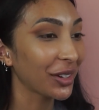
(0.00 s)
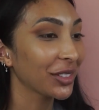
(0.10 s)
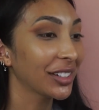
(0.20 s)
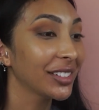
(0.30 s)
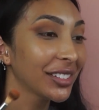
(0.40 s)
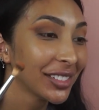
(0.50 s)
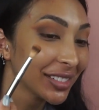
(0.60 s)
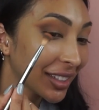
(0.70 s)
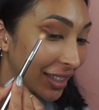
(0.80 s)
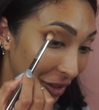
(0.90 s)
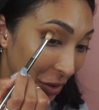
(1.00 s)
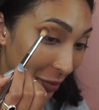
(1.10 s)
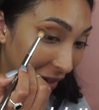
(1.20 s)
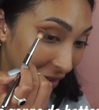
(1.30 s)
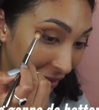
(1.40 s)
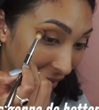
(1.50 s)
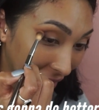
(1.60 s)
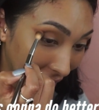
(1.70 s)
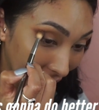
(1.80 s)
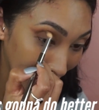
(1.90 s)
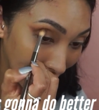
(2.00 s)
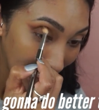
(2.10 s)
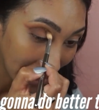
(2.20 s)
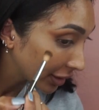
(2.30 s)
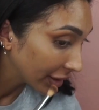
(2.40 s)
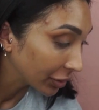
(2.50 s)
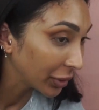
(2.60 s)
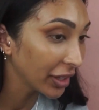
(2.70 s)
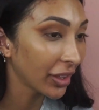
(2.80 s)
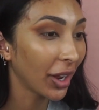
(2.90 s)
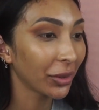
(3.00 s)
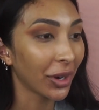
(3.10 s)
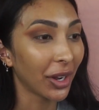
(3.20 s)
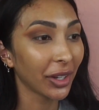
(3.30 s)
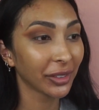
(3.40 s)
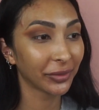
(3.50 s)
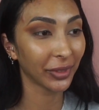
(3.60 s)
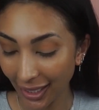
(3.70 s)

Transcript: I was gonna do better than this, and we thought wrong.